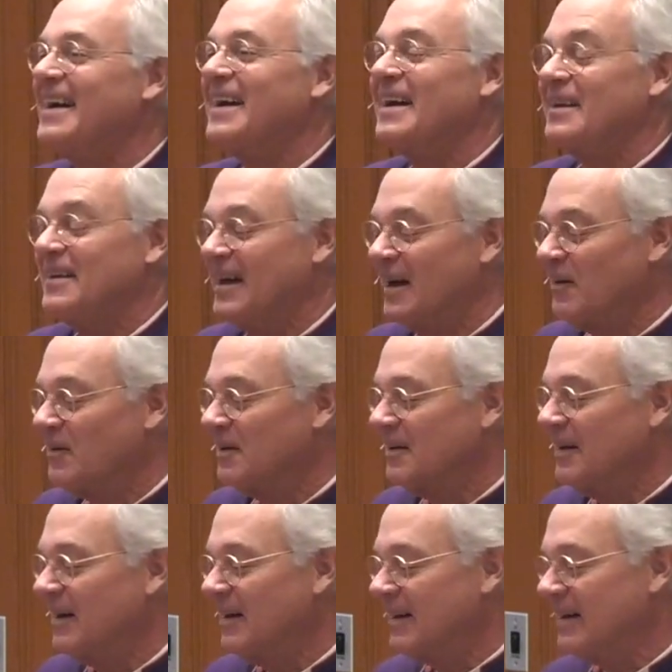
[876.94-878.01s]
Now,
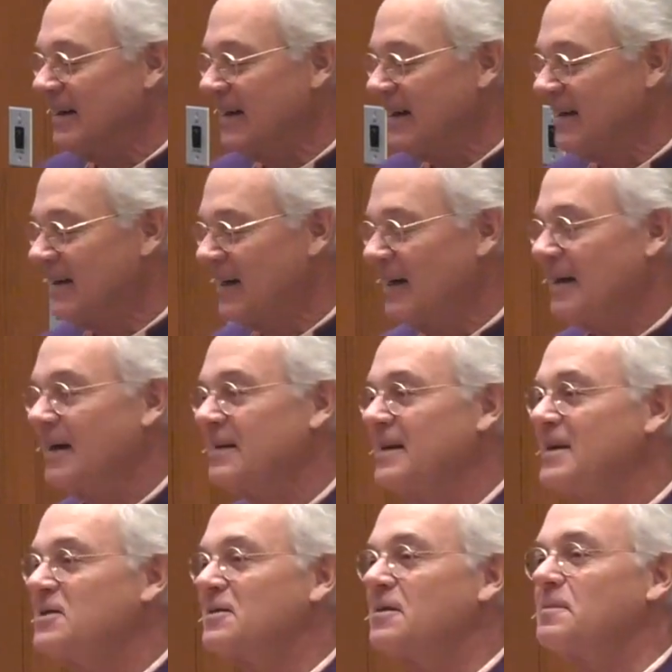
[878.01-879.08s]
again, I need to